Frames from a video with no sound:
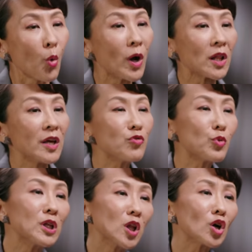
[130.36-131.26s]
Well, if
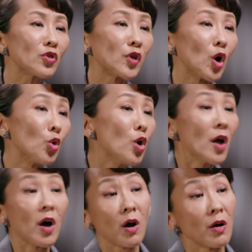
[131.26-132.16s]
we look though,
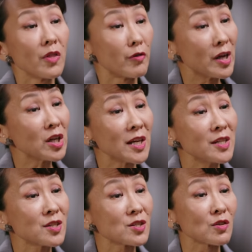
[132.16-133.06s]
the
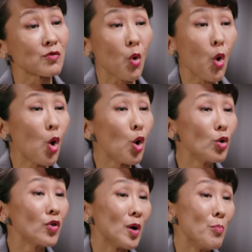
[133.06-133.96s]
regulators of
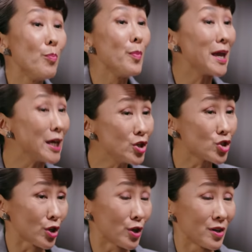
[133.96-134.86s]
all the
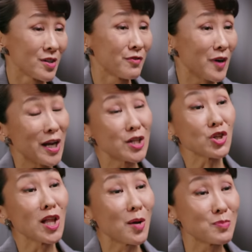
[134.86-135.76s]
major
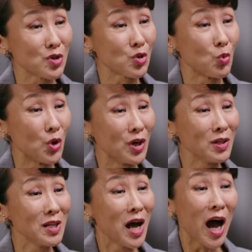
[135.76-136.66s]
financial hubs in the
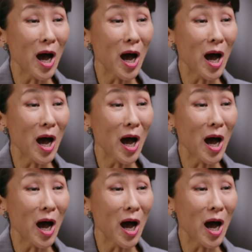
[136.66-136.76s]
world